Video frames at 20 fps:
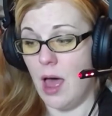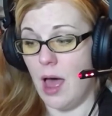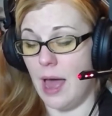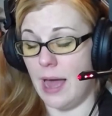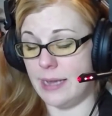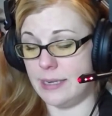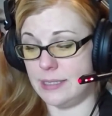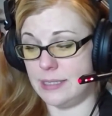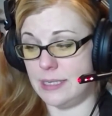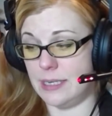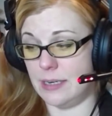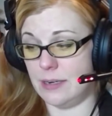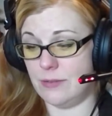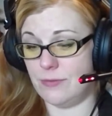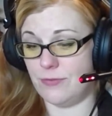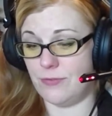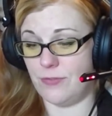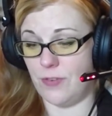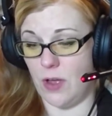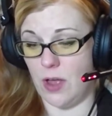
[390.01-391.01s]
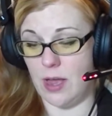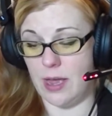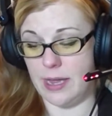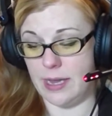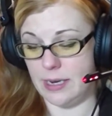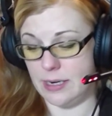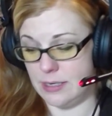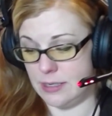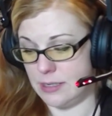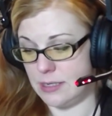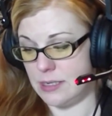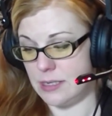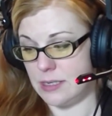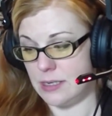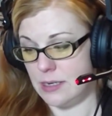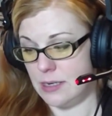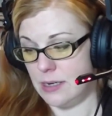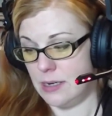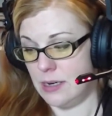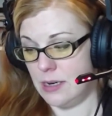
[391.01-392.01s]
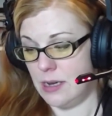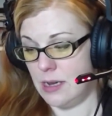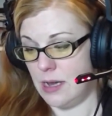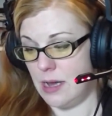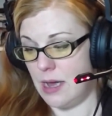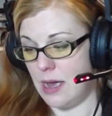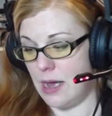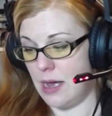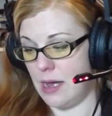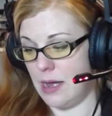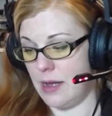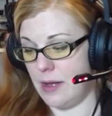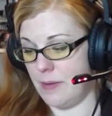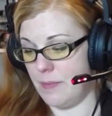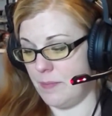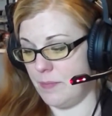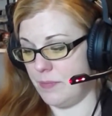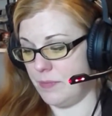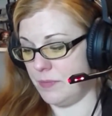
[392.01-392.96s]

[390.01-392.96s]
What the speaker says: I did find Tyrion